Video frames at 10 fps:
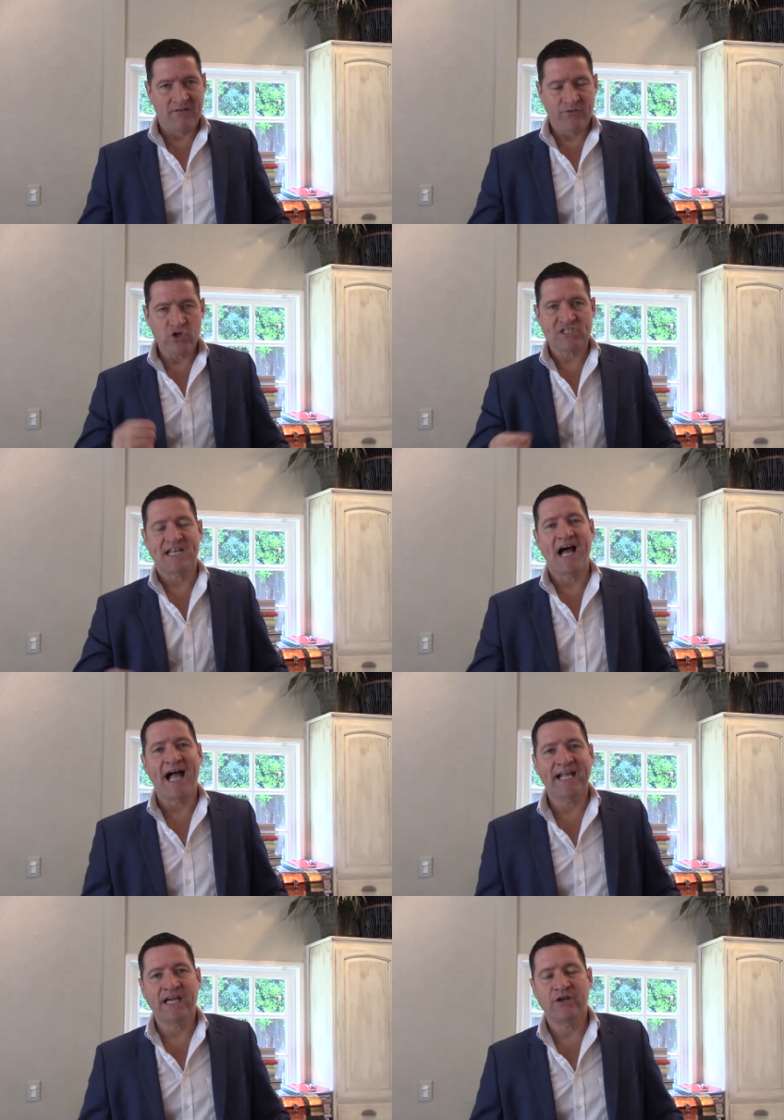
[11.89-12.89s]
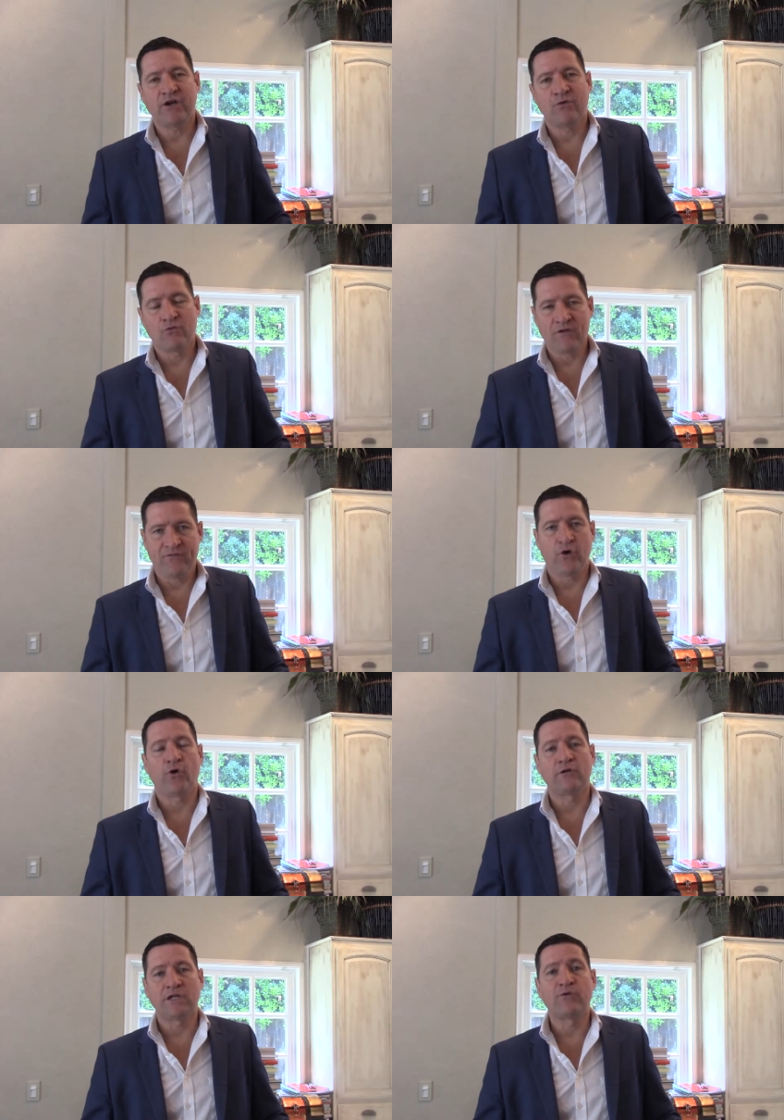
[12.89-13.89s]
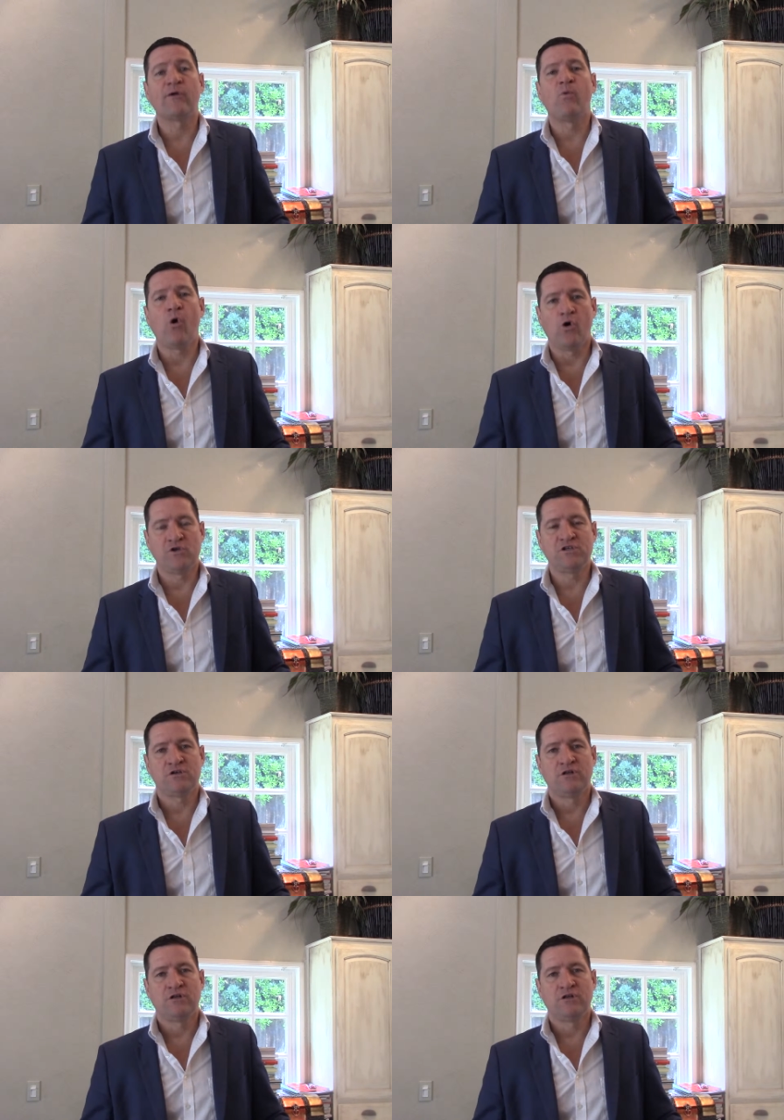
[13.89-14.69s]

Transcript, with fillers: Firstly, I get a referral, a reward